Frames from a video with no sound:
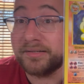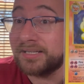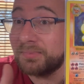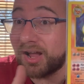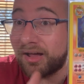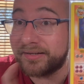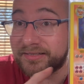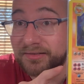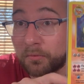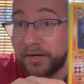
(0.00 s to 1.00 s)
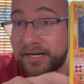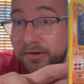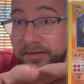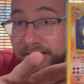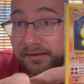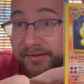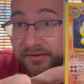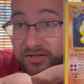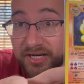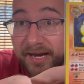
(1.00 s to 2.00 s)
to be honest, when I go to collect the
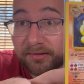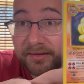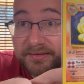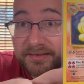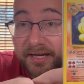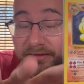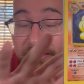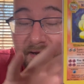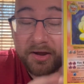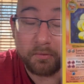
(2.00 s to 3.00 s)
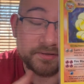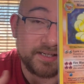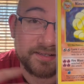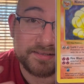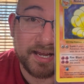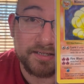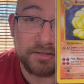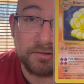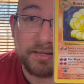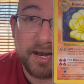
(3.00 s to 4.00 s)
shadowless set, once I decide to
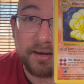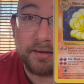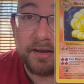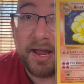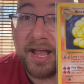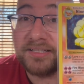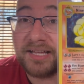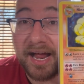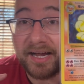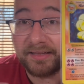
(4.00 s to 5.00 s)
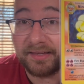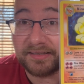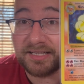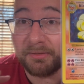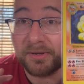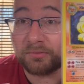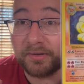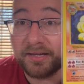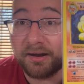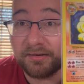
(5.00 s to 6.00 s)
do that, I think it's going to be
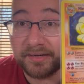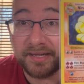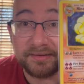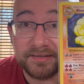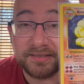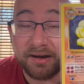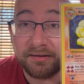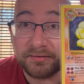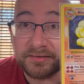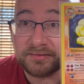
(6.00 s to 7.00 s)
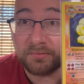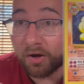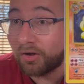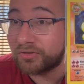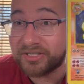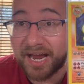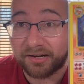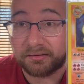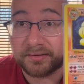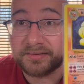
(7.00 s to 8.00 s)
really hard to get these cards all
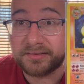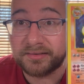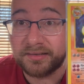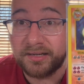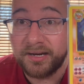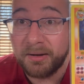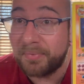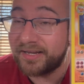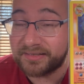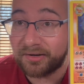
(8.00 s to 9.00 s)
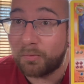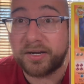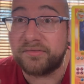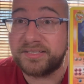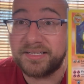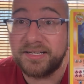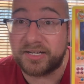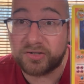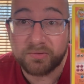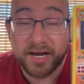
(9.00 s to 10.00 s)
shadowless. Based on what I've seen at
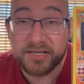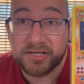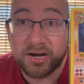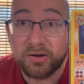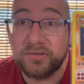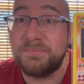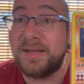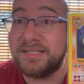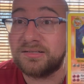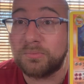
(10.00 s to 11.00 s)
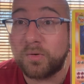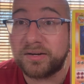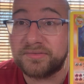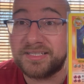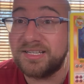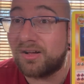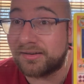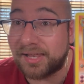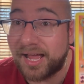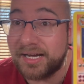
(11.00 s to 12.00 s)
trade shows, based on what I've seen
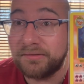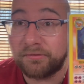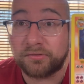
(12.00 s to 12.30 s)
online